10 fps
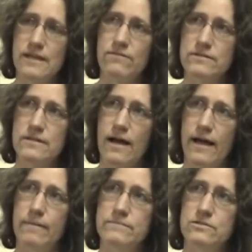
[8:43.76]
several
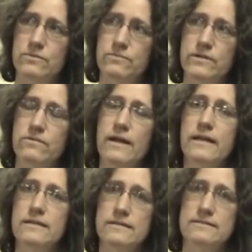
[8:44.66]
times when we run
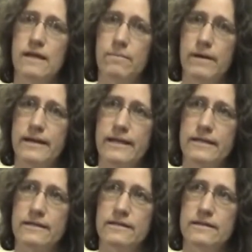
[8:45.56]
into somebody
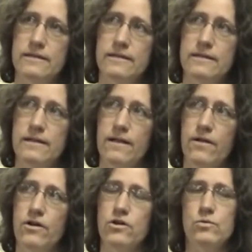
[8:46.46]

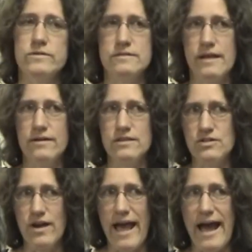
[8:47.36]
who was there at the
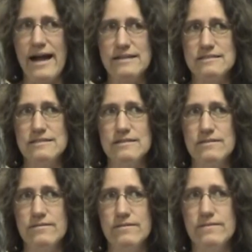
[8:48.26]
tracks
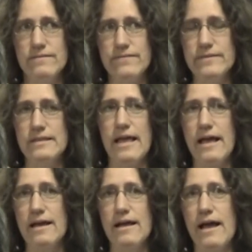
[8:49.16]

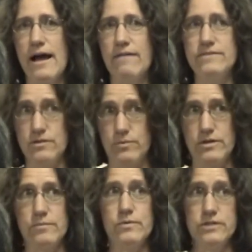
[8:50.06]

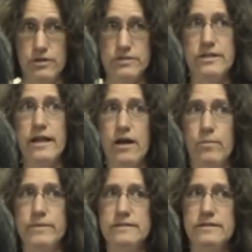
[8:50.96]
afterward,
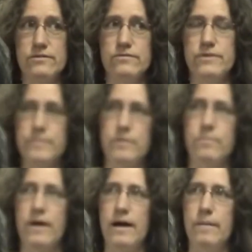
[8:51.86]
helping to rip
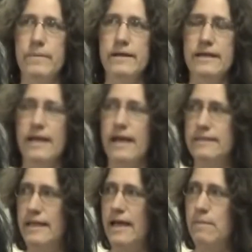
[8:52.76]
them up,
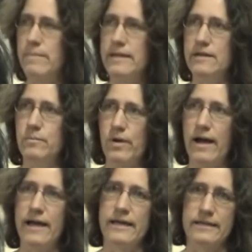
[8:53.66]
and they meet
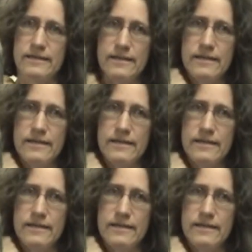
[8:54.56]
Brian.